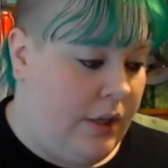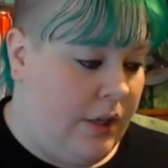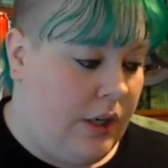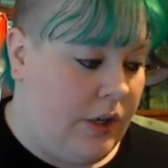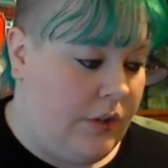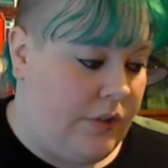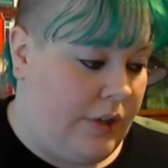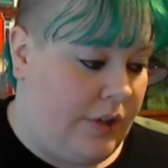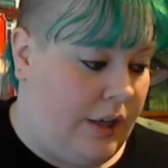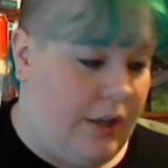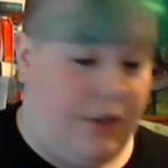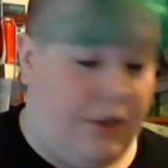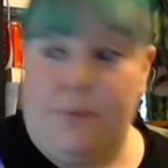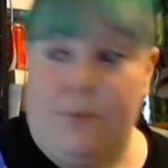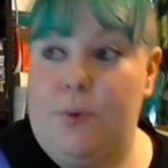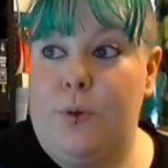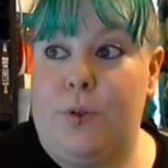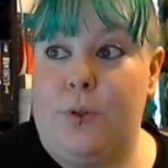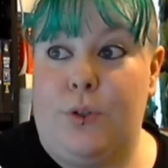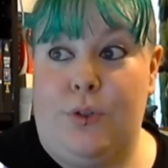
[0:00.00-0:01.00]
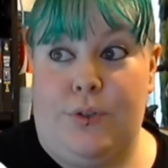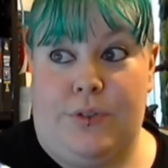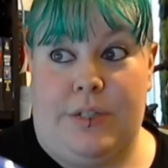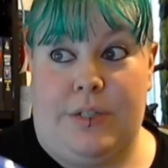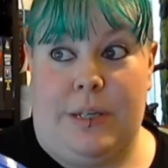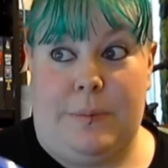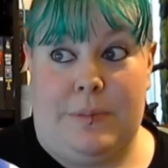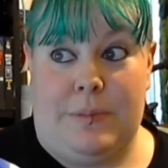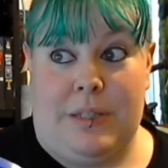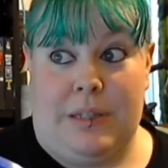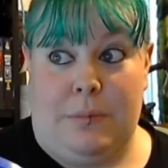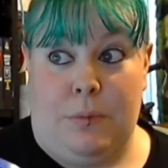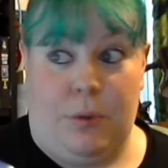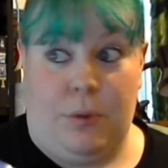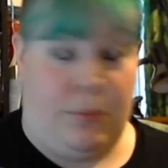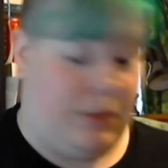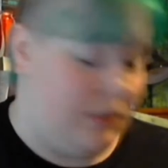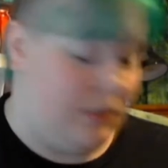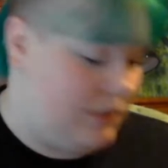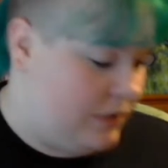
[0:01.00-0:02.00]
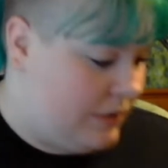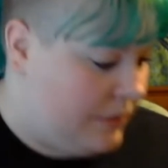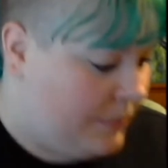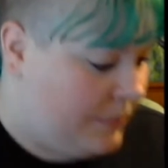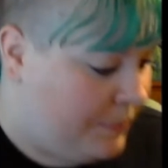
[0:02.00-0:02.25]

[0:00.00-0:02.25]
Because I can't afford Q-snaps at the moment.